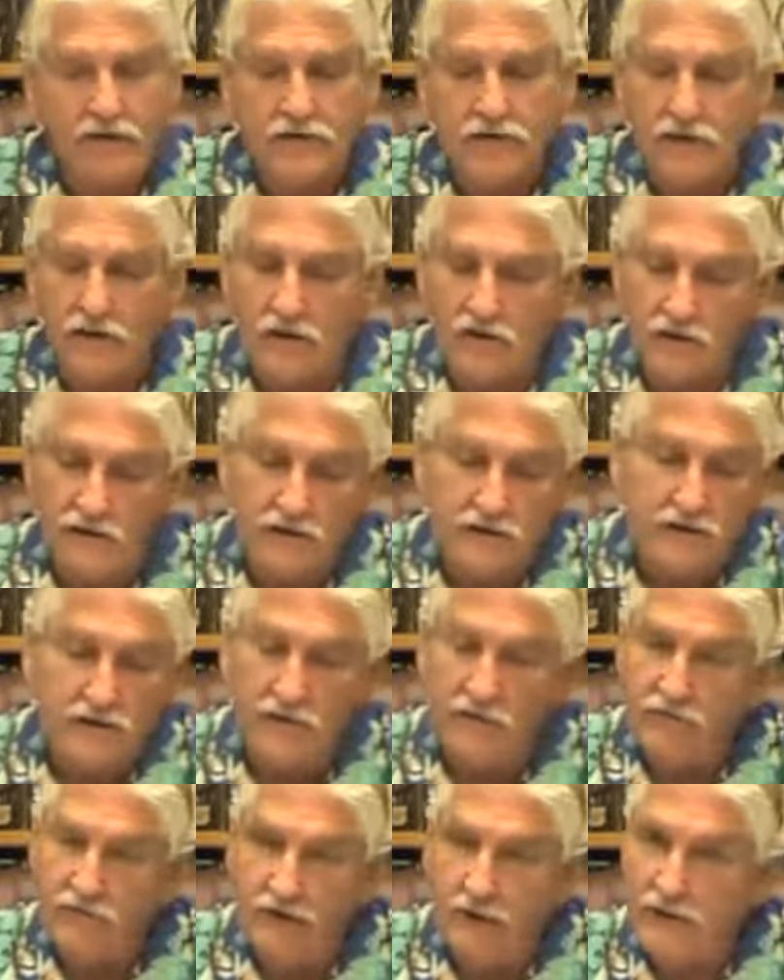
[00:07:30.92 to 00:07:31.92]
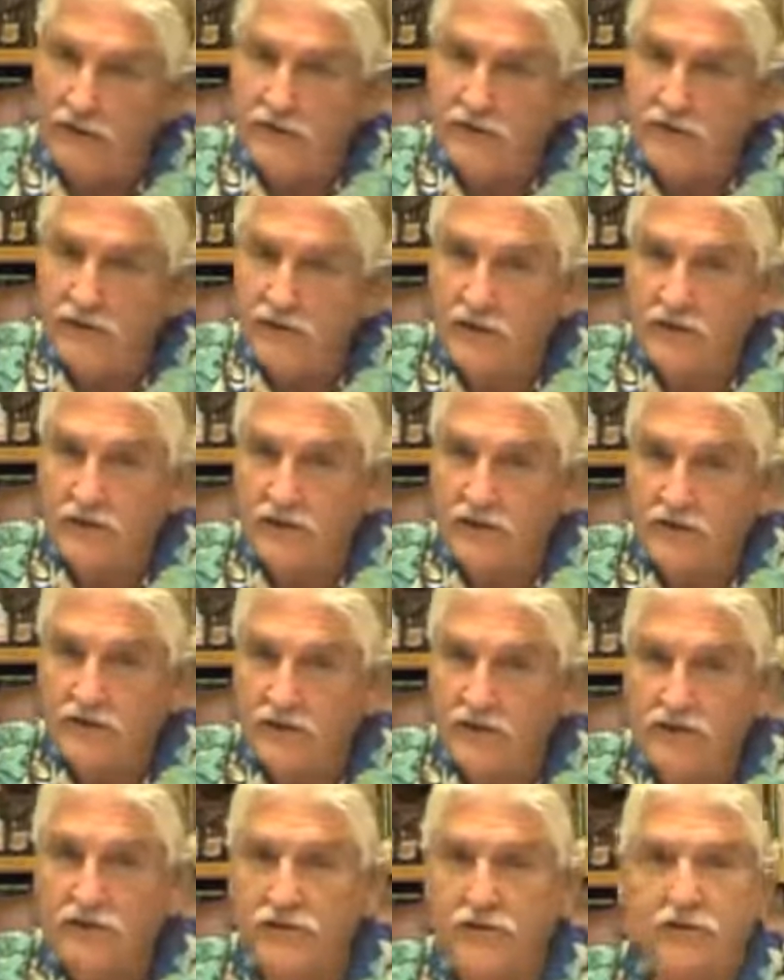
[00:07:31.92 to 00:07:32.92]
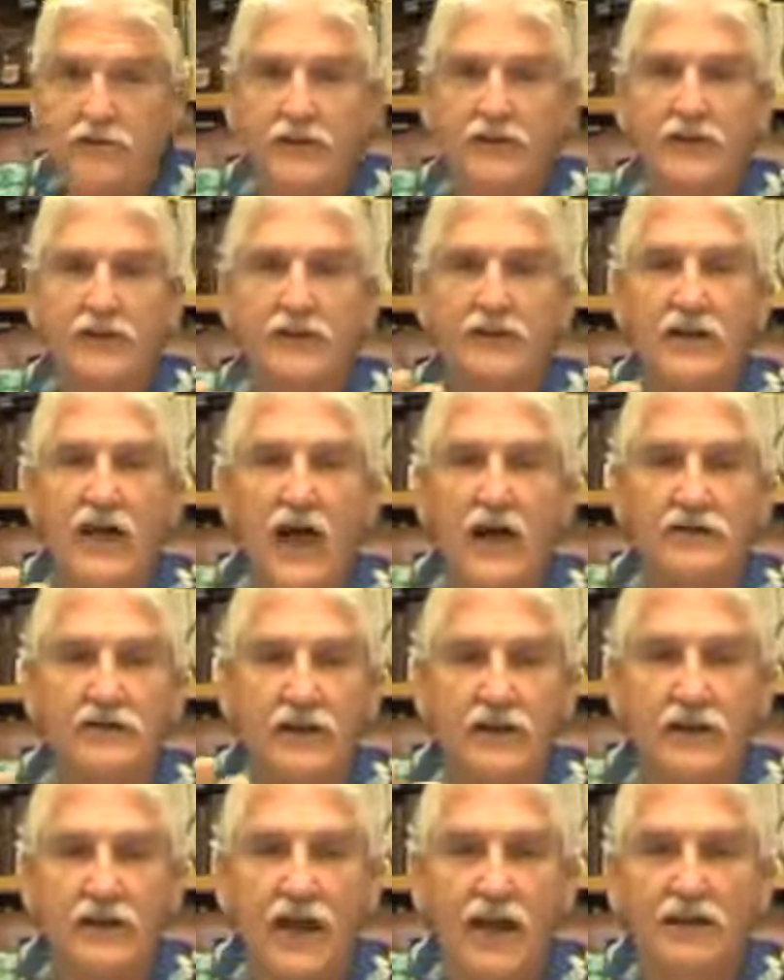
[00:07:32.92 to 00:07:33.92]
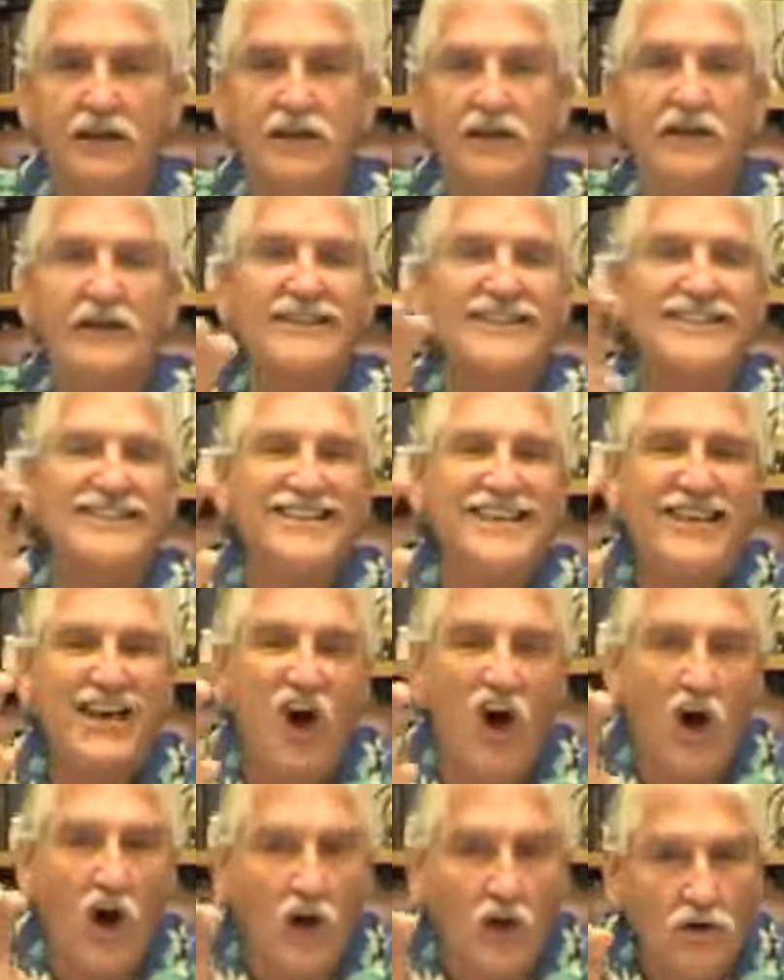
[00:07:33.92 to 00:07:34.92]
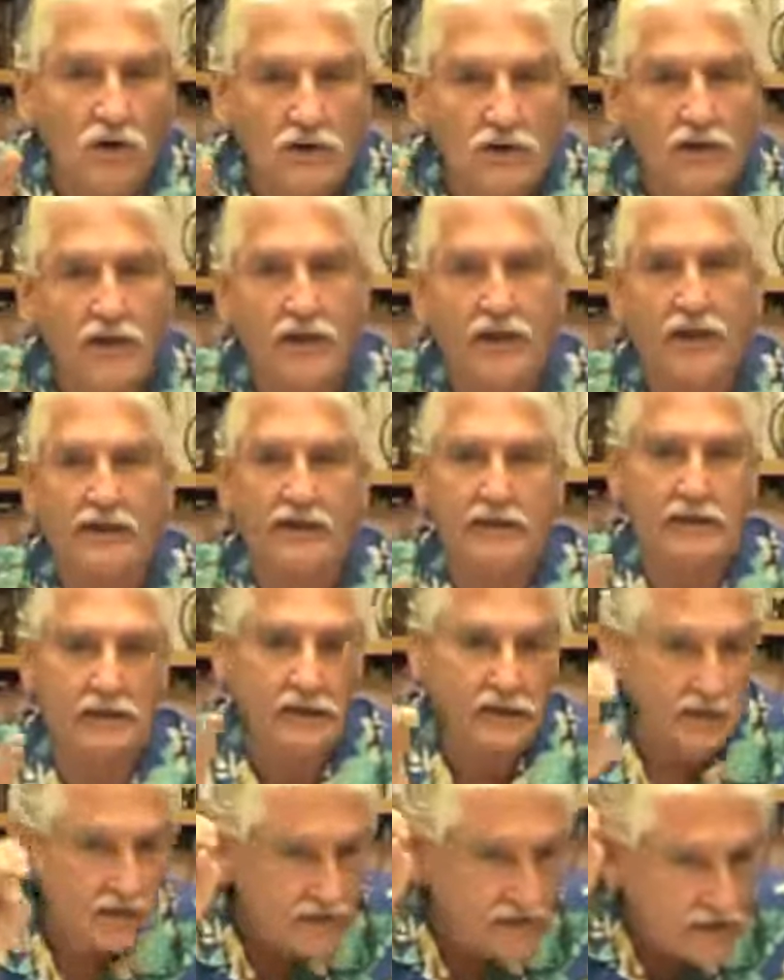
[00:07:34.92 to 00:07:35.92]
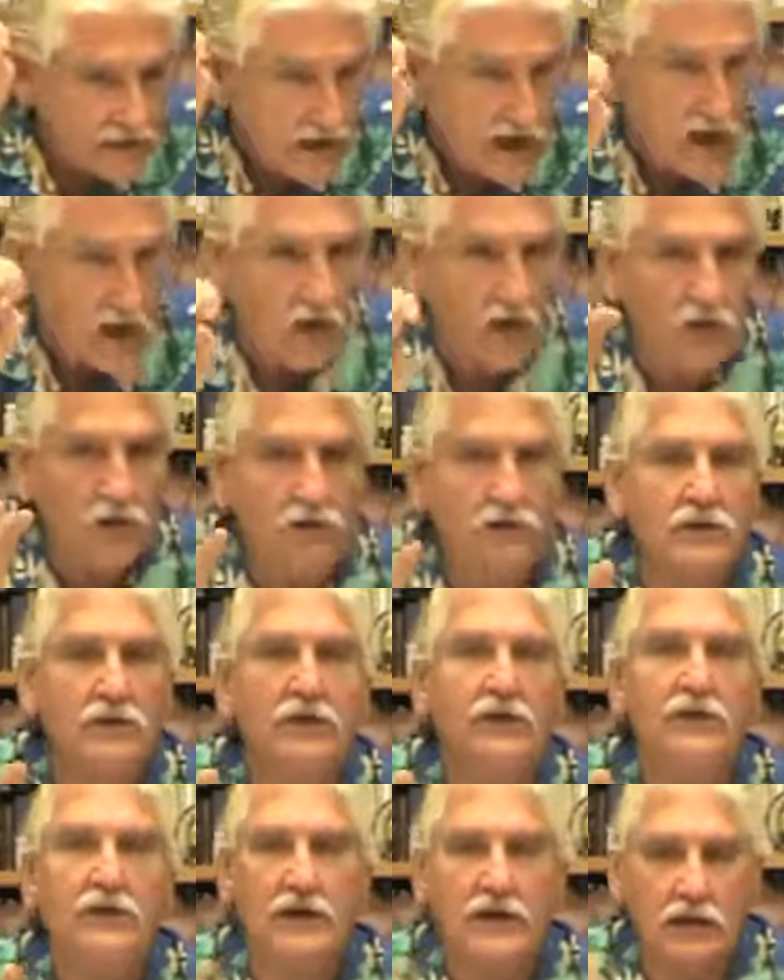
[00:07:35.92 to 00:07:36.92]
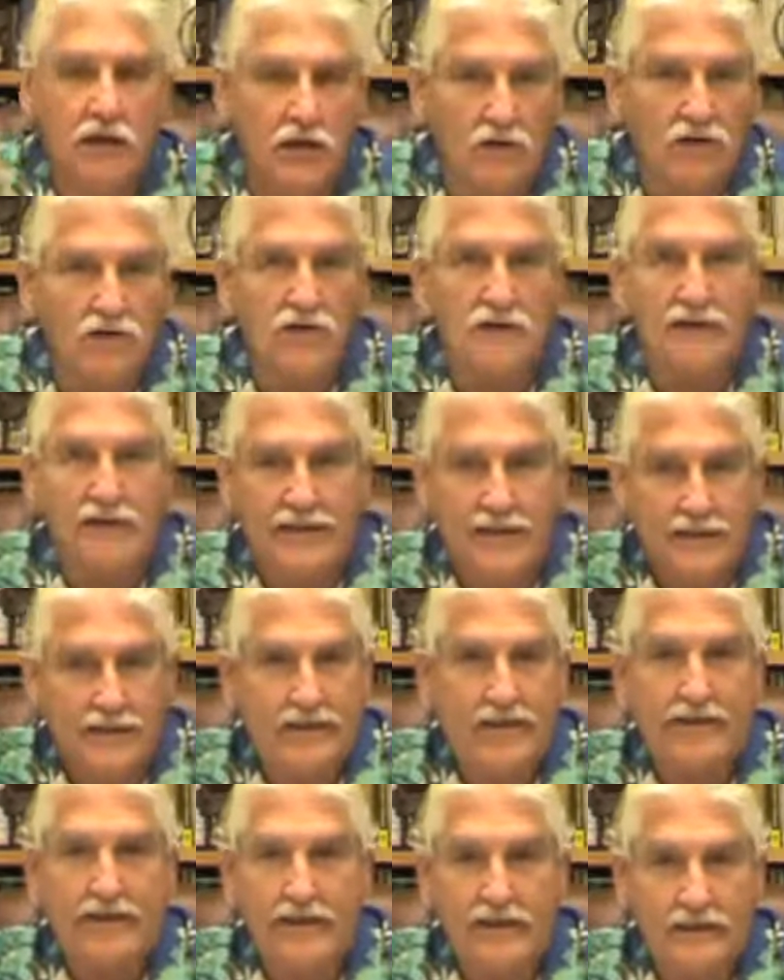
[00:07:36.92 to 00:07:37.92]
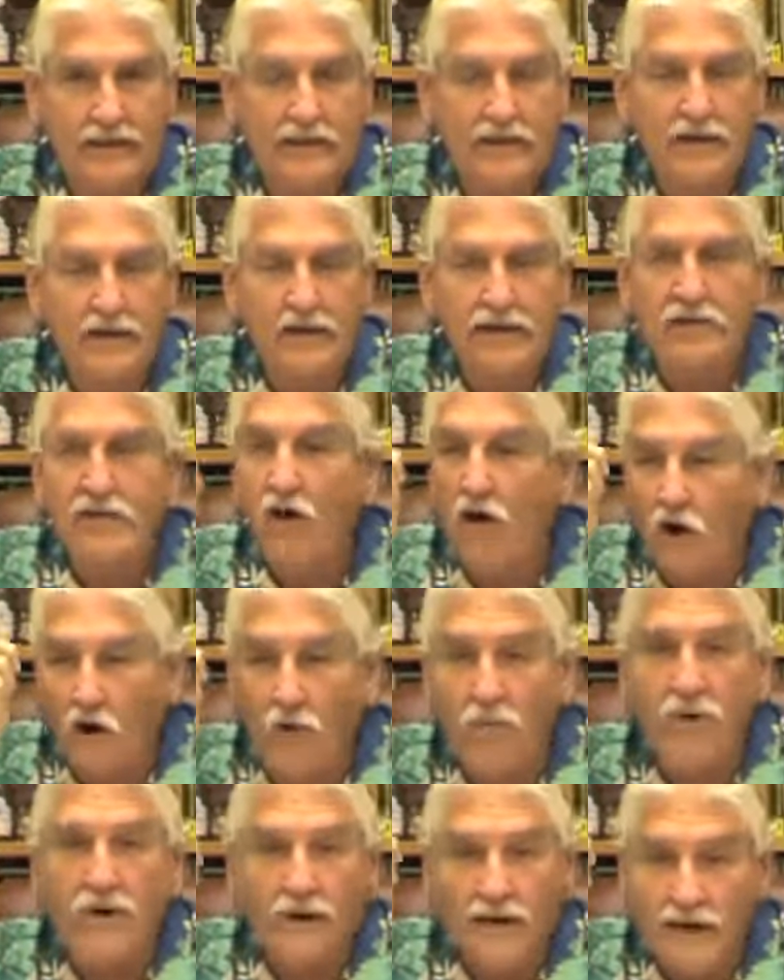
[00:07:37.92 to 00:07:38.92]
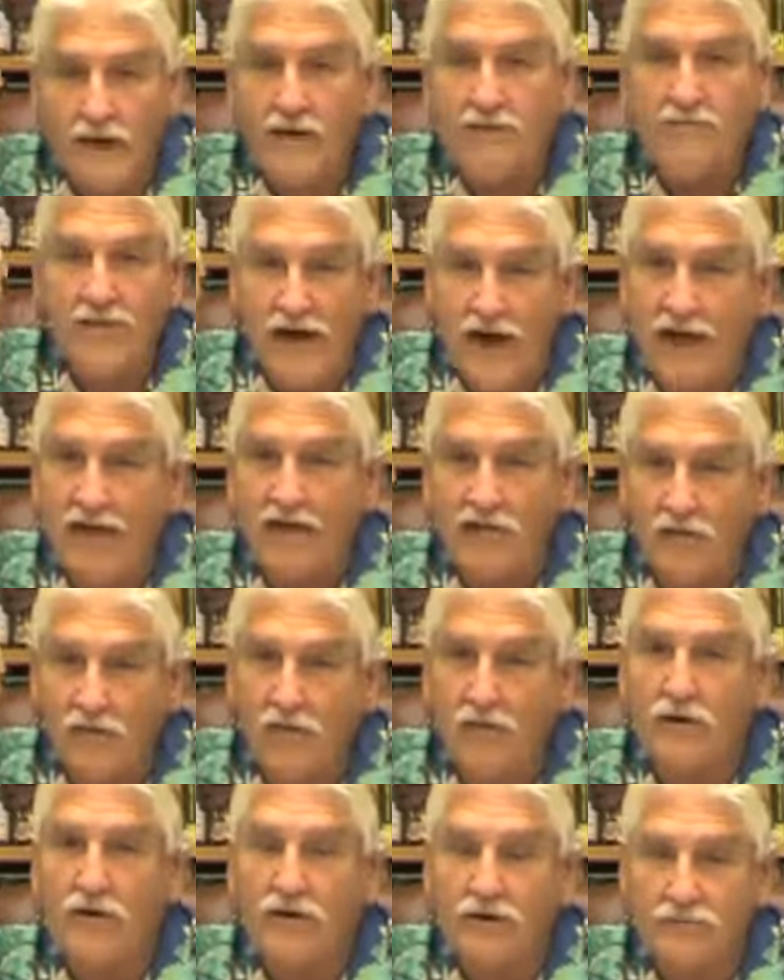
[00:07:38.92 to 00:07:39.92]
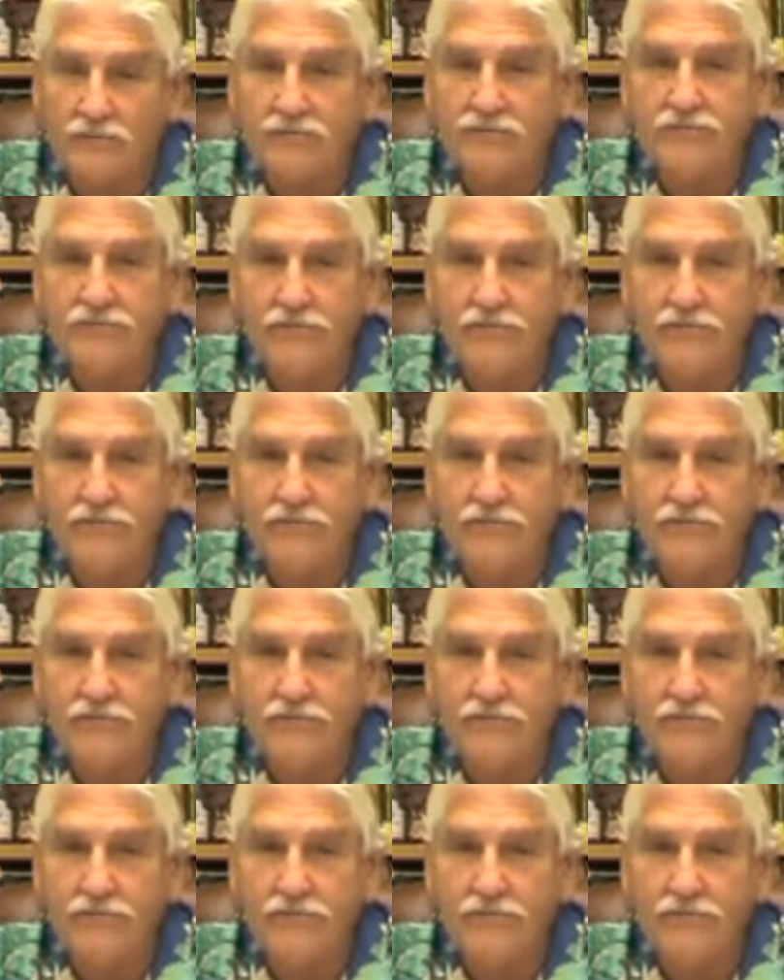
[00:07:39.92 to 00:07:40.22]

So this is a very serious issue, and detoxification is the only, the only golden key to opening up that door.